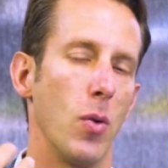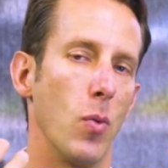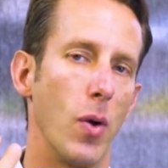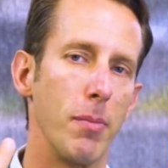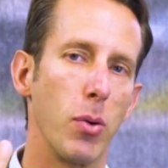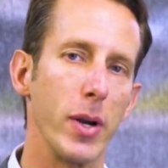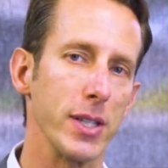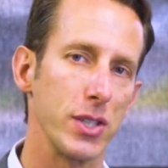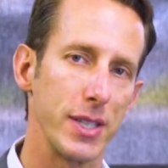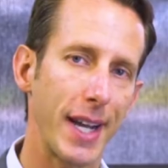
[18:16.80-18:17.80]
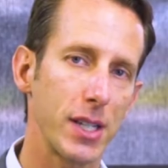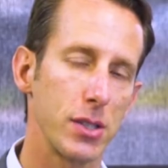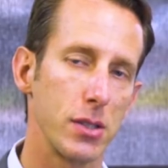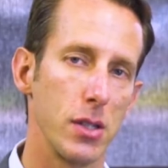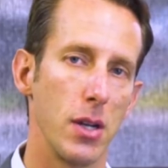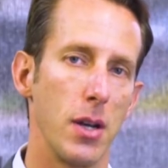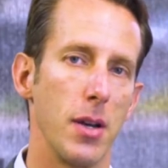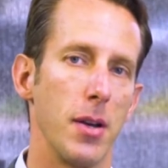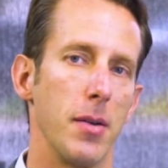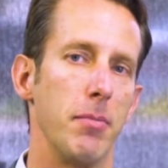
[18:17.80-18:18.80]
1.6,
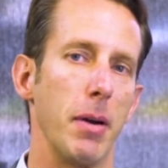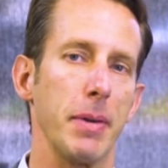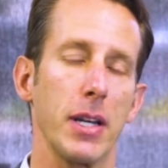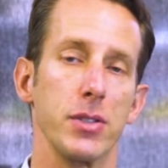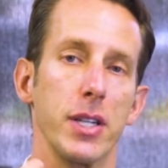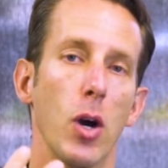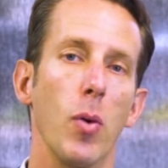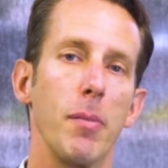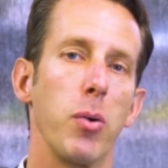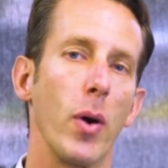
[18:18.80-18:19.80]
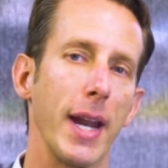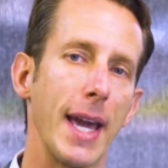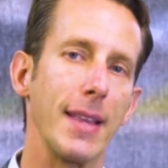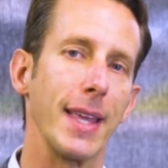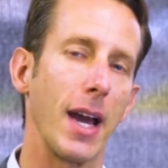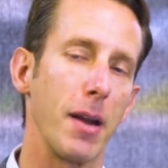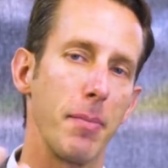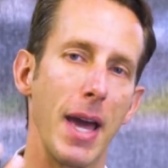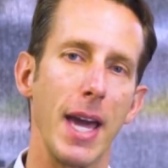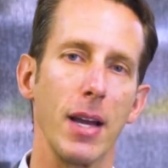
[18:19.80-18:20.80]
but because they owe 1.8 and they got to
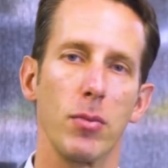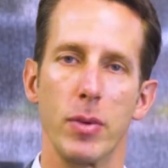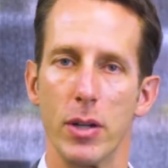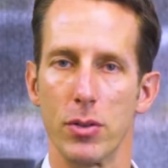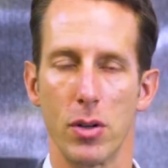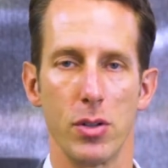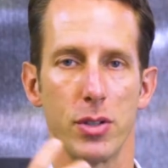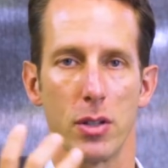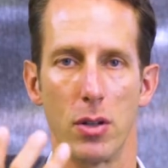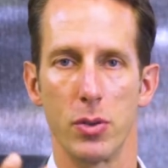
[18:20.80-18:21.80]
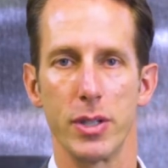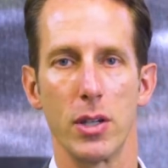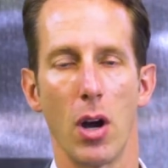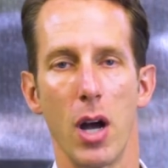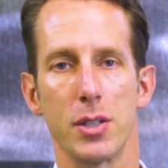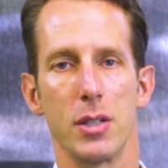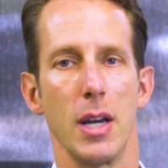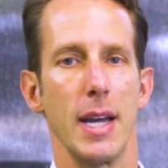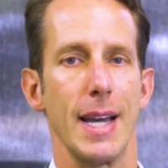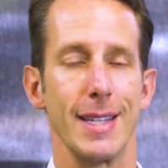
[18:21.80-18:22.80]
pay realtors and closing costs,
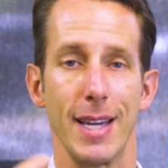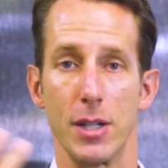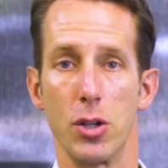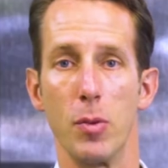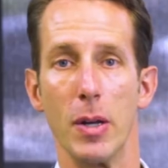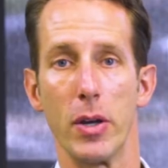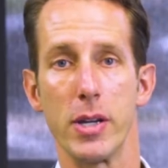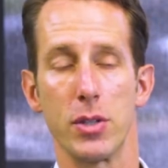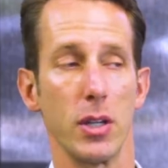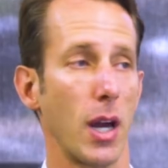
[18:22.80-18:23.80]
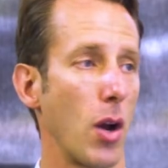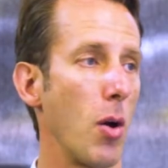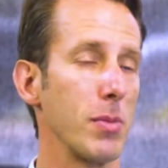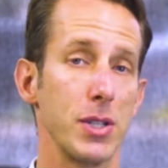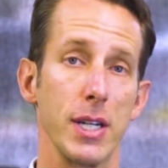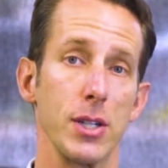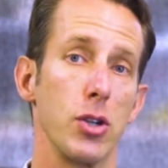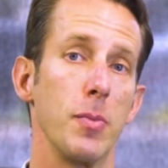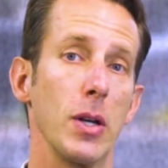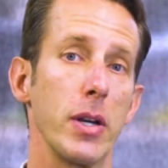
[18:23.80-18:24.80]
it's at $2 million. So you got a home listed at
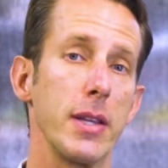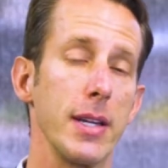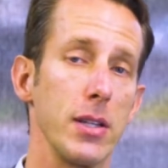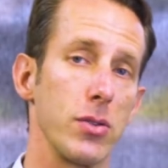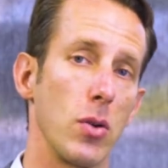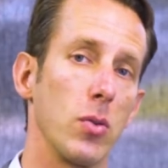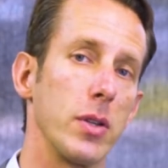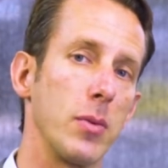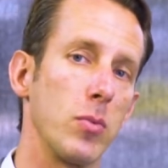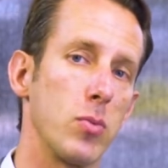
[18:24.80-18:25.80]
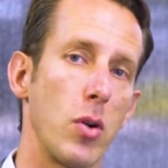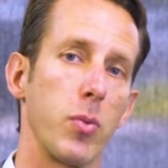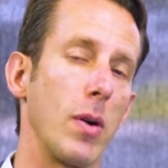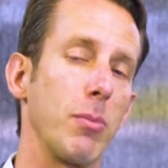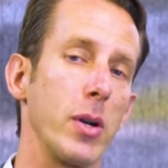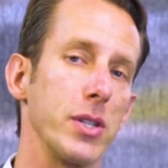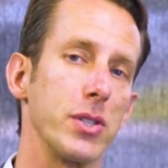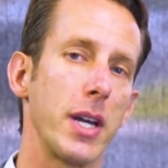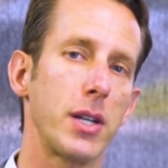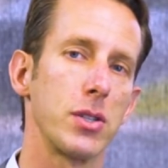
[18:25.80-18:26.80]
$2 million that's only worth
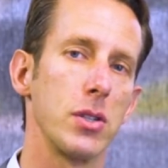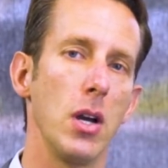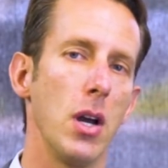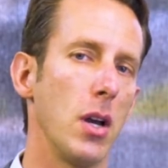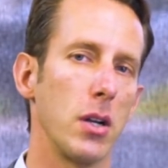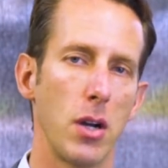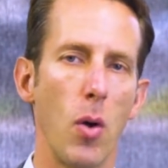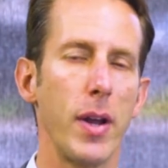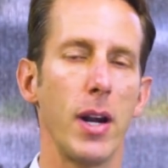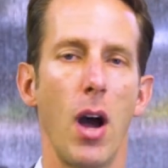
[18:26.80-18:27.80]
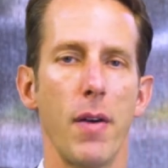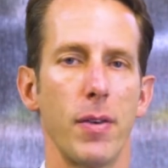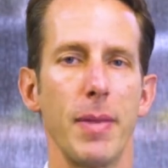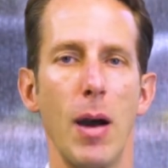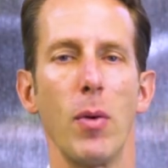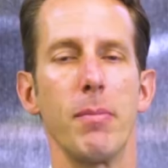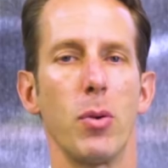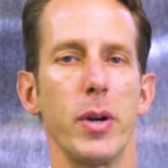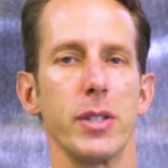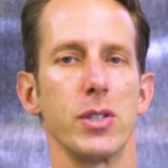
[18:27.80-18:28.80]
1.6. Go in and offer them that
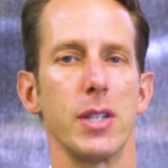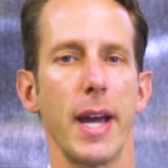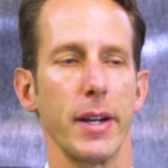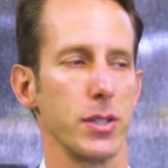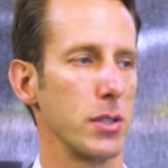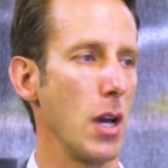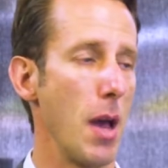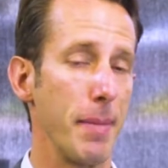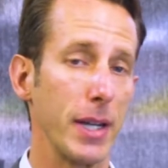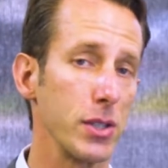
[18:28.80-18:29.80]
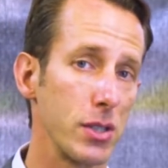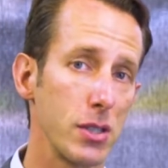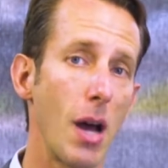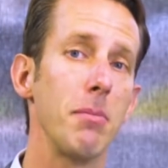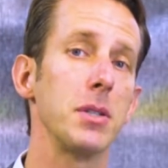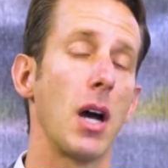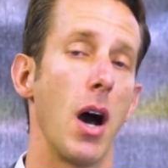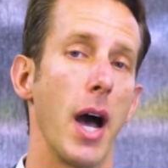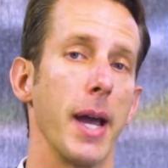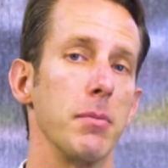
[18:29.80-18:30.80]
1.6, because
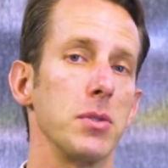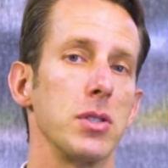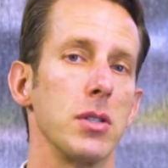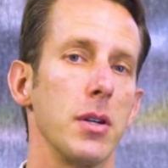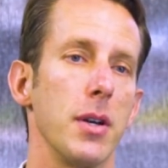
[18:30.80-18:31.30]
sometimes